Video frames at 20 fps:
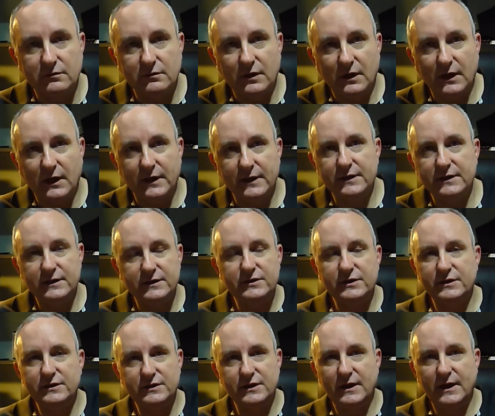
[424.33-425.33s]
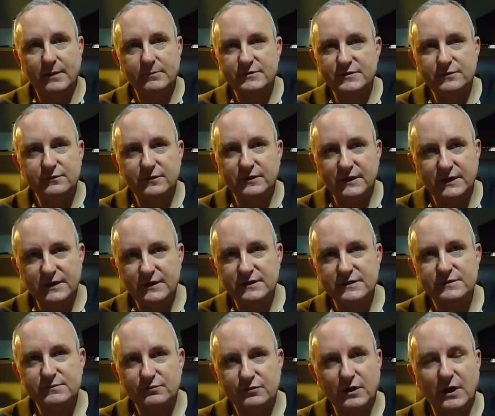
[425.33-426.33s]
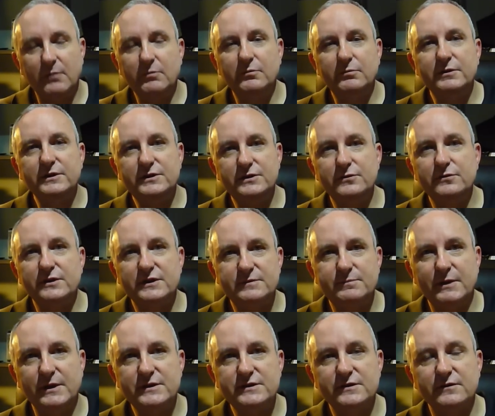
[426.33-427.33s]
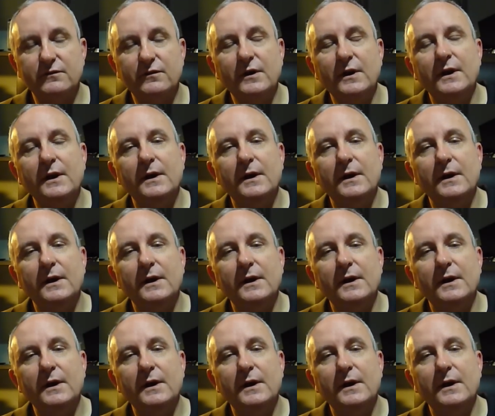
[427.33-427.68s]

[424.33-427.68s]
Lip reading: It absolutely is probably too expensive.